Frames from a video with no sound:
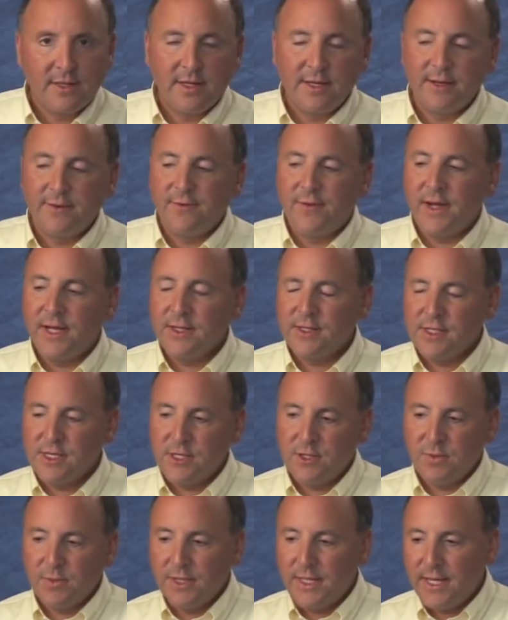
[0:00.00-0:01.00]
uh, file
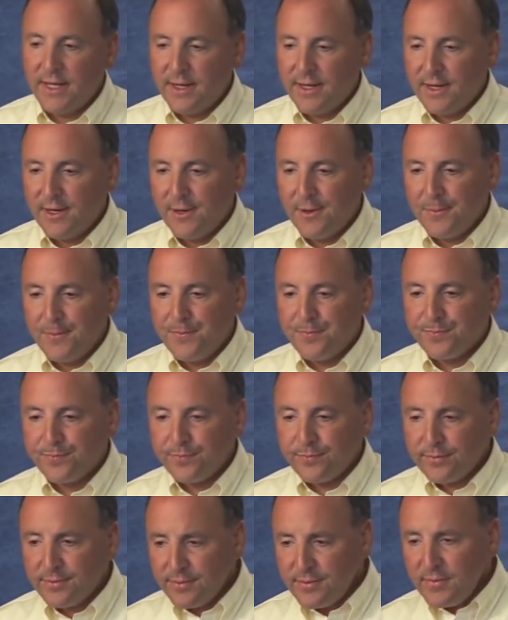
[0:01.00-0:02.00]
system related error,
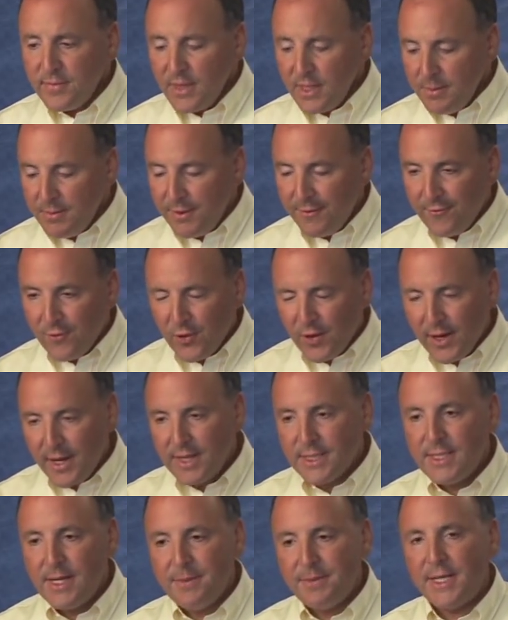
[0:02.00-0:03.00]
before I
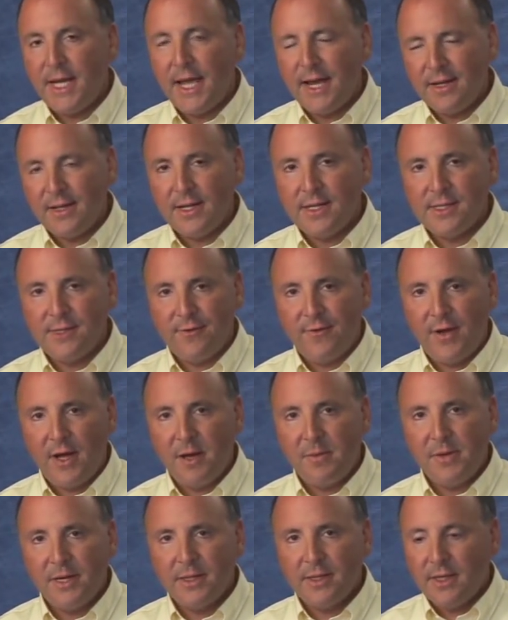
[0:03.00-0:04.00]
attempt to analyze the
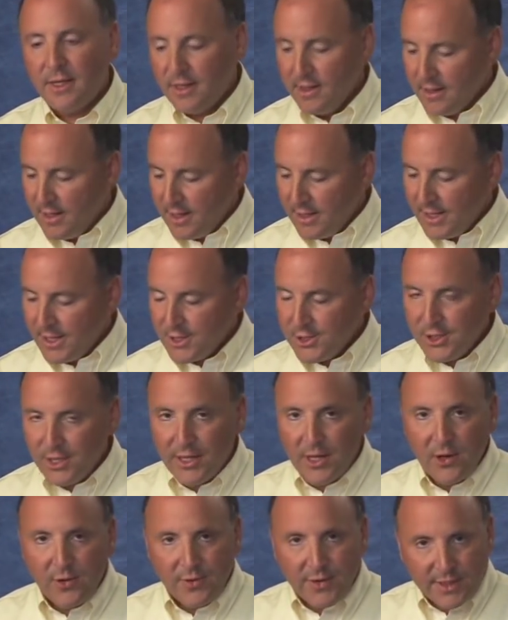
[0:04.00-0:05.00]
FileMon log, I'll actually
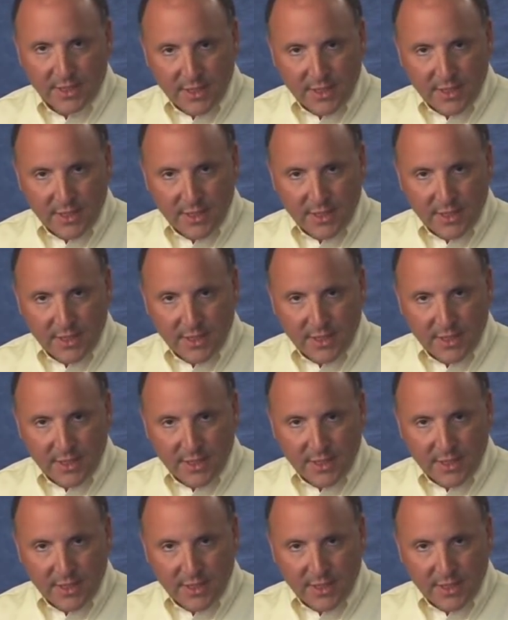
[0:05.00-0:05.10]
go to the